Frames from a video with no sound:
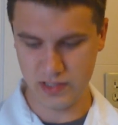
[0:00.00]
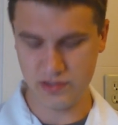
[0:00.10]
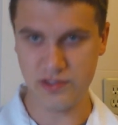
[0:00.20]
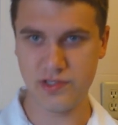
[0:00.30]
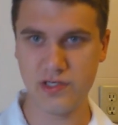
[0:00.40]

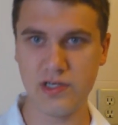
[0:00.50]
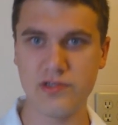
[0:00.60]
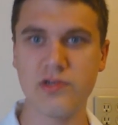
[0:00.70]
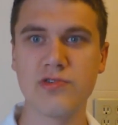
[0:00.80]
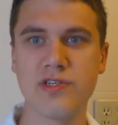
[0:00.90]
country's
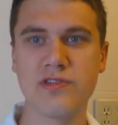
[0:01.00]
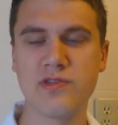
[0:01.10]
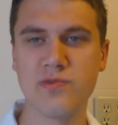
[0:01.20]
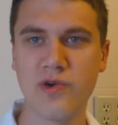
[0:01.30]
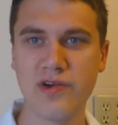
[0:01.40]
school
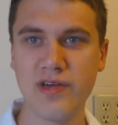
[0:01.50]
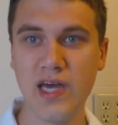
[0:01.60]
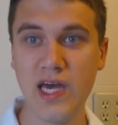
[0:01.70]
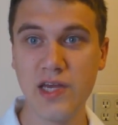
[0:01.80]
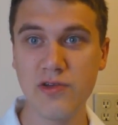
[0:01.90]
systems, where
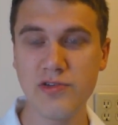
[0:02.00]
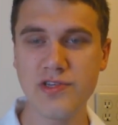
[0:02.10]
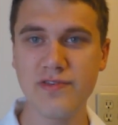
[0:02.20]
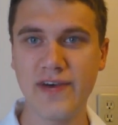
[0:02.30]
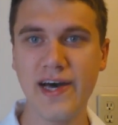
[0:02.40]
you'll
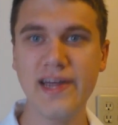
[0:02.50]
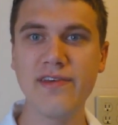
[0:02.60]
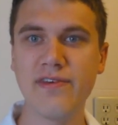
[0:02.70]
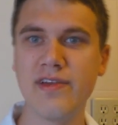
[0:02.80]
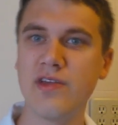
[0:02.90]
lose to fine
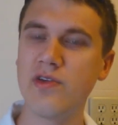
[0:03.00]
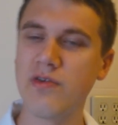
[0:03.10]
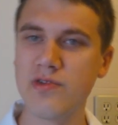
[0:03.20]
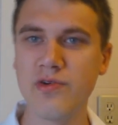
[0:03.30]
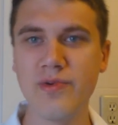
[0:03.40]
if you
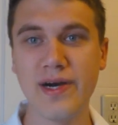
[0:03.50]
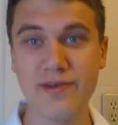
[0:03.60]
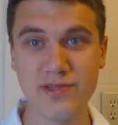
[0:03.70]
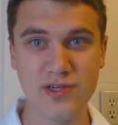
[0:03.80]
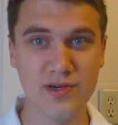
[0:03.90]
don't do well
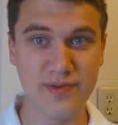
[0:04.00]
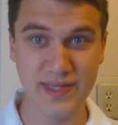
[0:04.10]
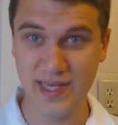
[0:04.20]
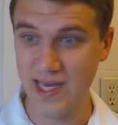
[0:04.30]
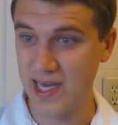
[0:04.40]
in school.
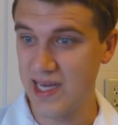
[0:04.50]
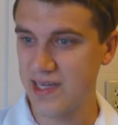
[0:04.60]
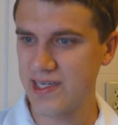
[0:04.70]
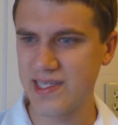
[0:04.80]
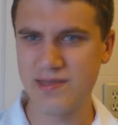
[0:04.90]
But
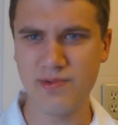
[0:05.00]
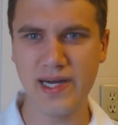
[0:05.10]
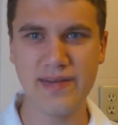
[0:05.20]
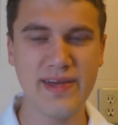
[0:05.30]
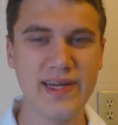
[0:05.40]
this is
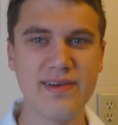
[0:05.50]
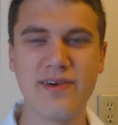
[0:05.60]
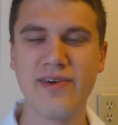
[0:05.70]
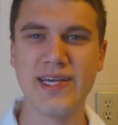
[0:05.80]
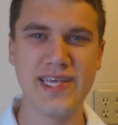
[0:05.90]
why I'm not
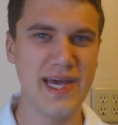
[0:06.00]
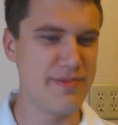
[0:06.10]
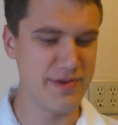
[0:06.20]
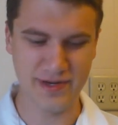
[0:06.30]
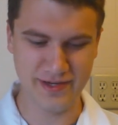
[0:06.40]
always
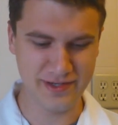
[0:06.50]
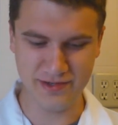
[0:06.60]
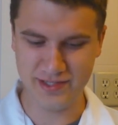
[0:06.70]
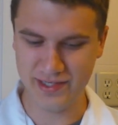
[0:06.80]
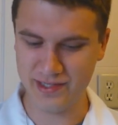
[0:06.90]
happy with our
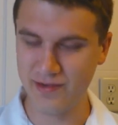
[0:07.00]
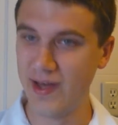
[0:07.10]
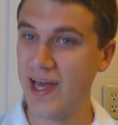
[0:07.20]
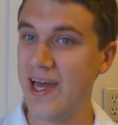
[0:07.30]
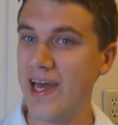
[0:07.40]
school system.
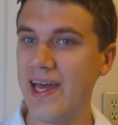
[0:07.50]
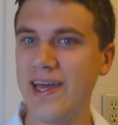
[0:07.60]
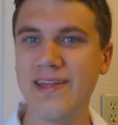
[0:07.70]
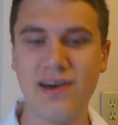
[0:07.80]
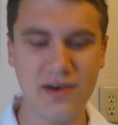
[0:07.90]

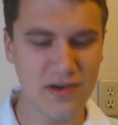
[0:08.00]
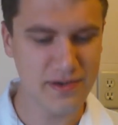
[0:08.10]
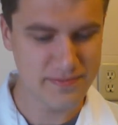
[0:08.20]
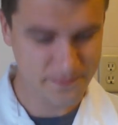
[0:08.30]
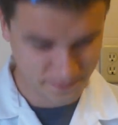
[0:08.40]
And
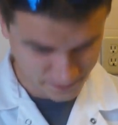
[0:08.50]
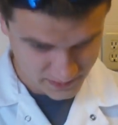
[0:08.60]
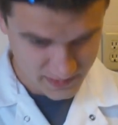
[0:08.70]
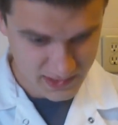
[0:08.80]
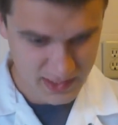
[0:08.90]

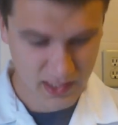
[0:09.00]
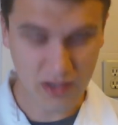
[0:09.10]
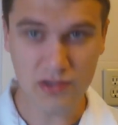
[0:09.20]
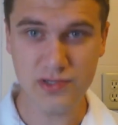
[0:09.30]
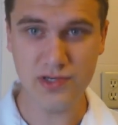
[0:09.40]

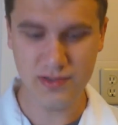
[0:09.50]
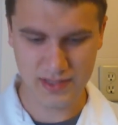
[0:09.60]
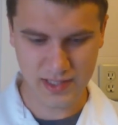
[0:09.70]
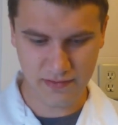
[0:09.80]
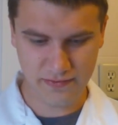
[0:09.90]
also